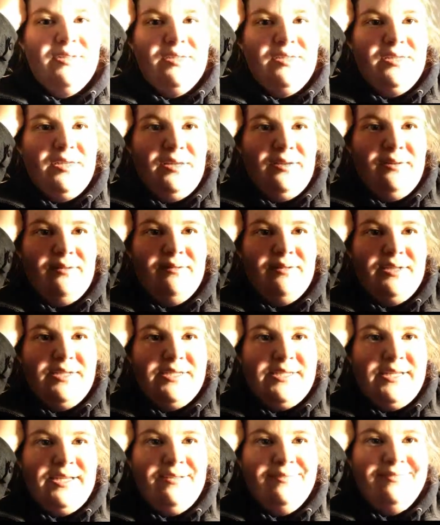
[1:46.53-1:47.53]
And
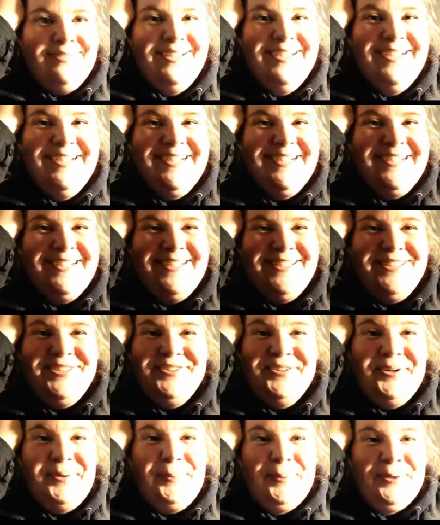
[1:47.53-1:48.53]
that's it. And
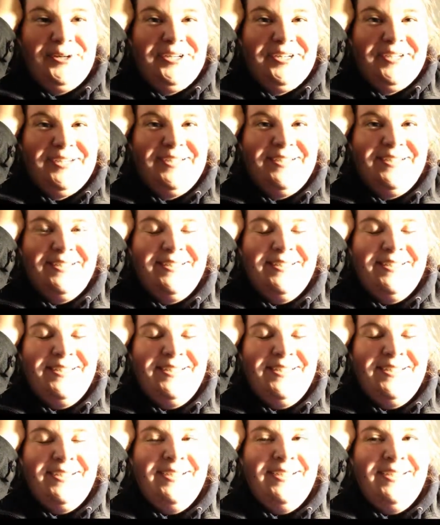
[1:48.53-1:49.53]
do homework.
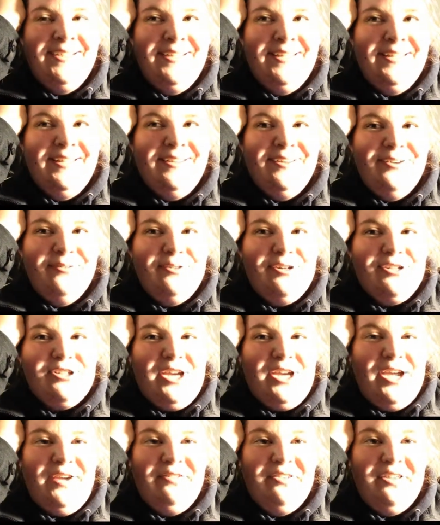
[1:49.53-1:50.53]
Which
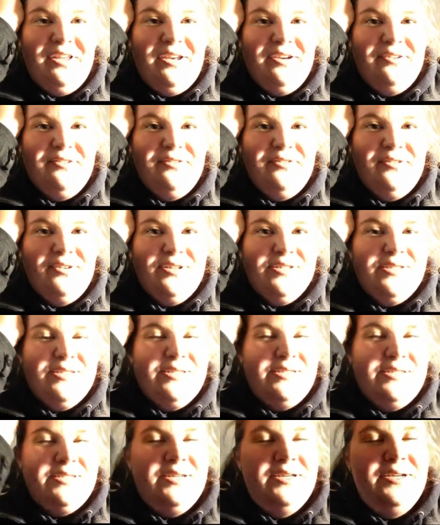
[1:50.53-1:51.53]
I have a lot of
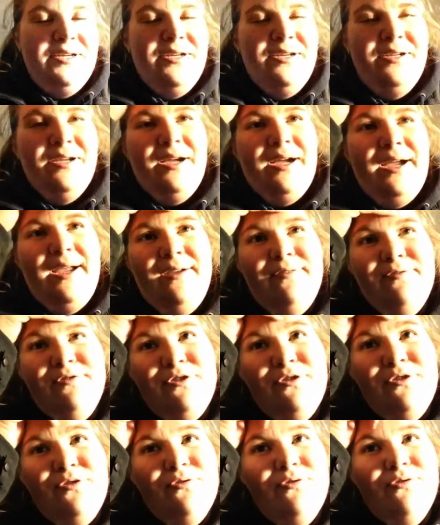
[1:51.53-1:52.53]
because I have
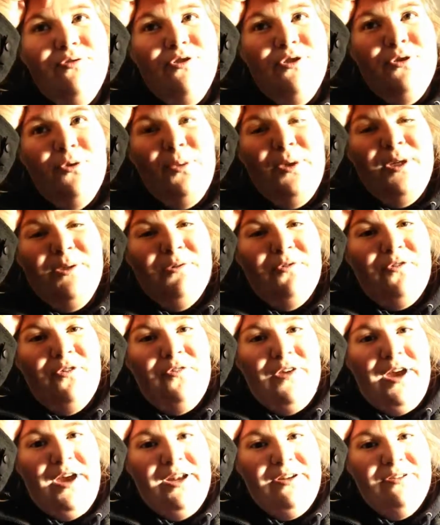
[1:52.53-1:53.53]
2 weeks
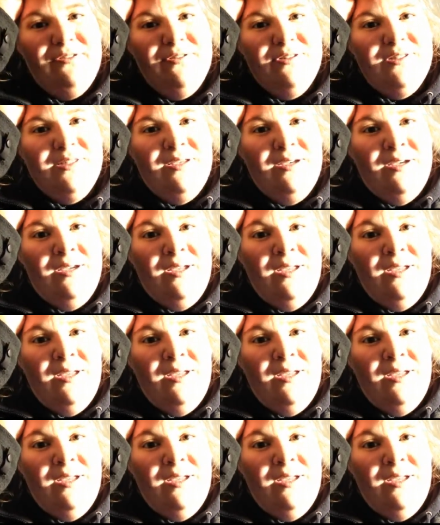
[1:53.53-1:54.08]
before finals.